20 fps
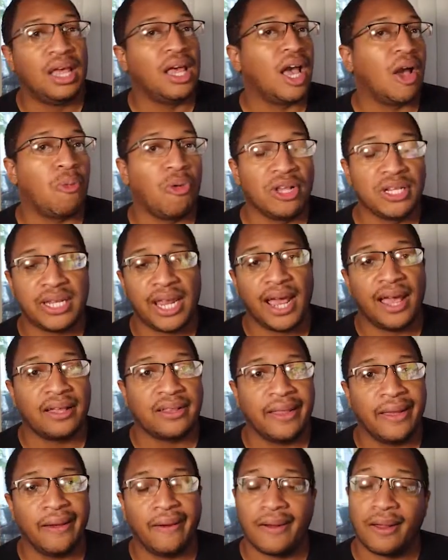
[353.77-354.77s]
I went down
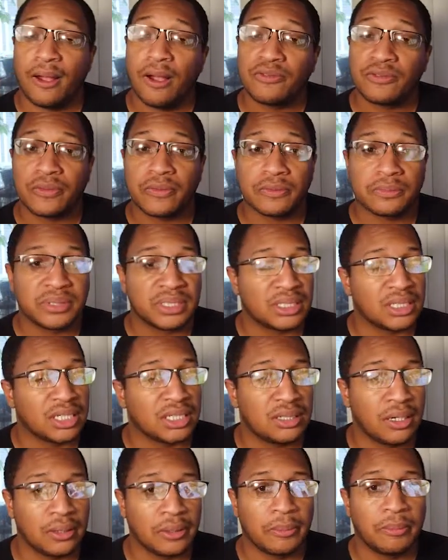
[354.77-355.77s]
there, I offered him
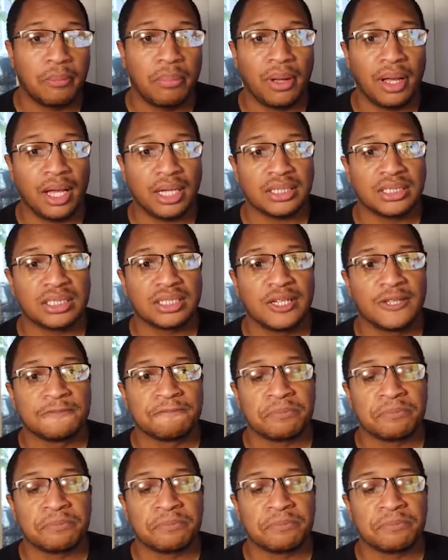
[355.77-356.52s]
$600,